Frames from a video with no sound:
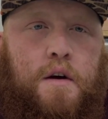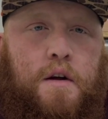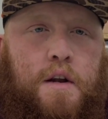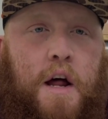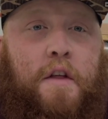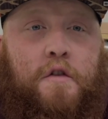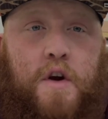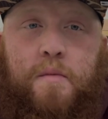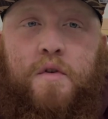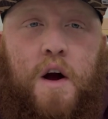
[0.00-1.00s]
another
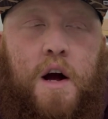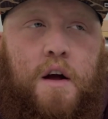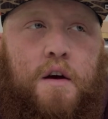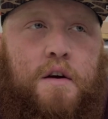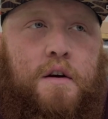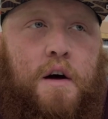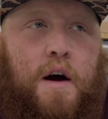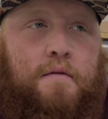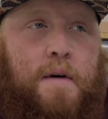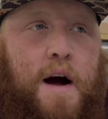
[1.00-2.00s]
dream truck
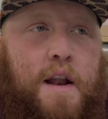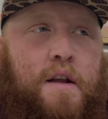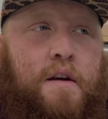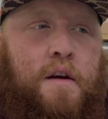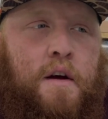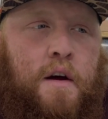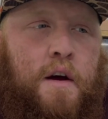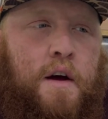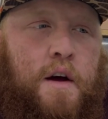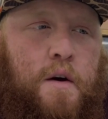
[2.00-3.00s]
of mine,
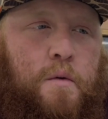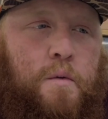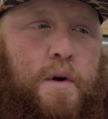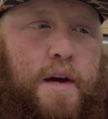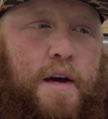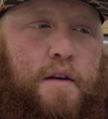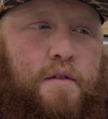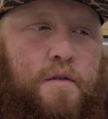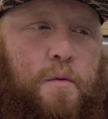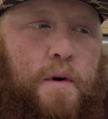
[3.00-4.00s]

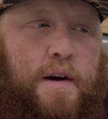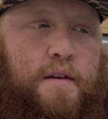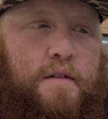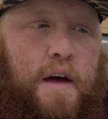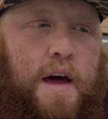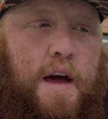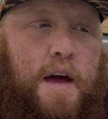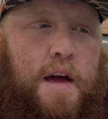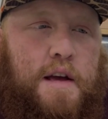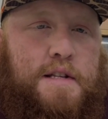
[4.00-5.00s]
which was
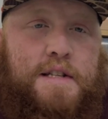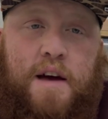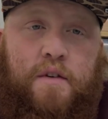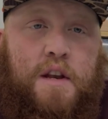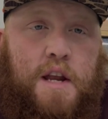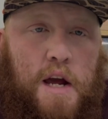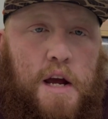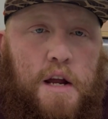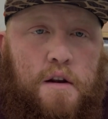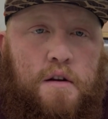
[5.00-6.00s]
a
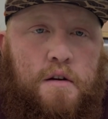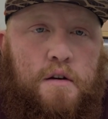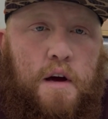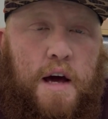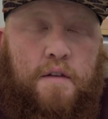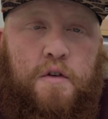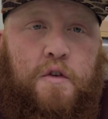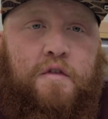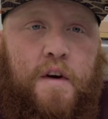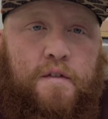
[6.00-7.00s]
17
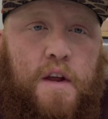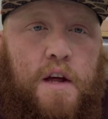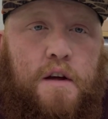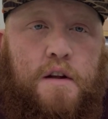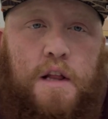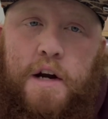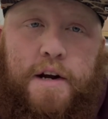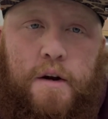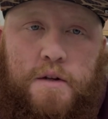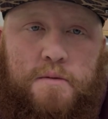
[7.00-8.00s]
F250
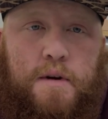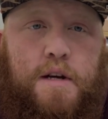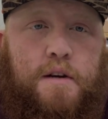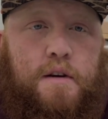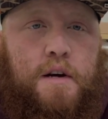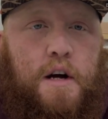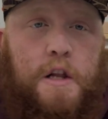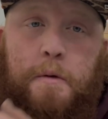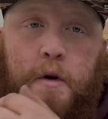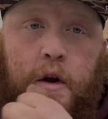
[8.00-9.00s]
Lariat Ultimate, a
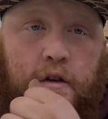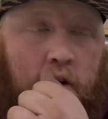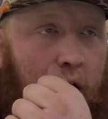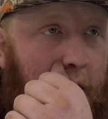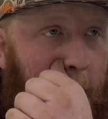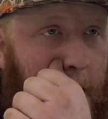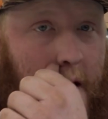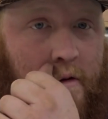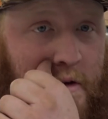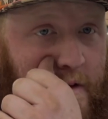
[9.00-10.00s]
Lumi-Duty truck,
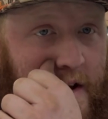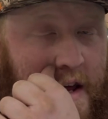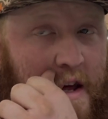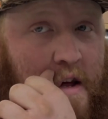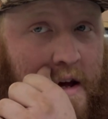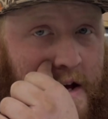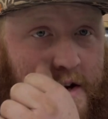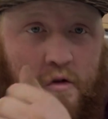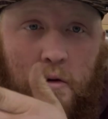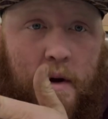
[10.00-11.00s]
F250
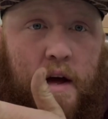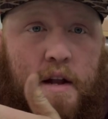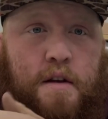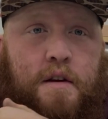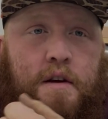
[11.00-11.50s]
short bed.